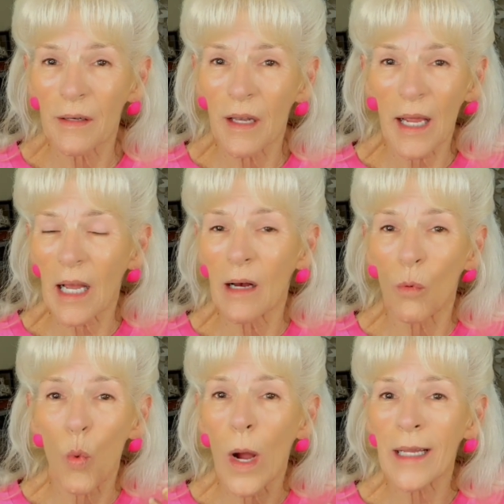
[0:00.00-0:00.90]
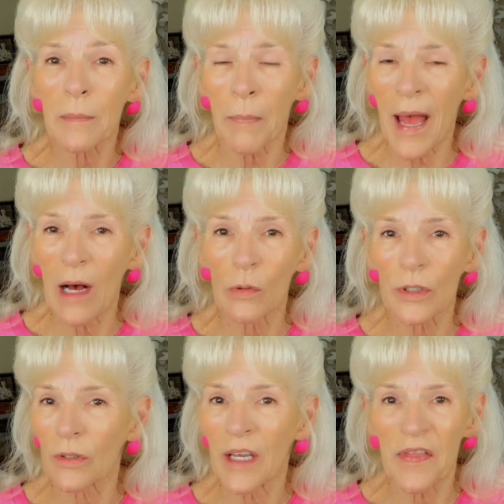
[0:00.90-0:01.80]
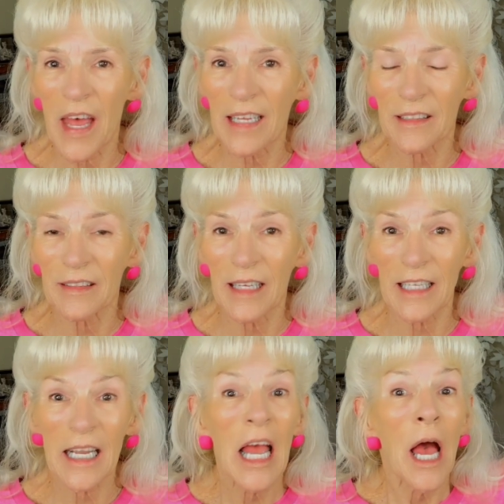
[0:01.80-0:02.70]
like a white powder and that's it.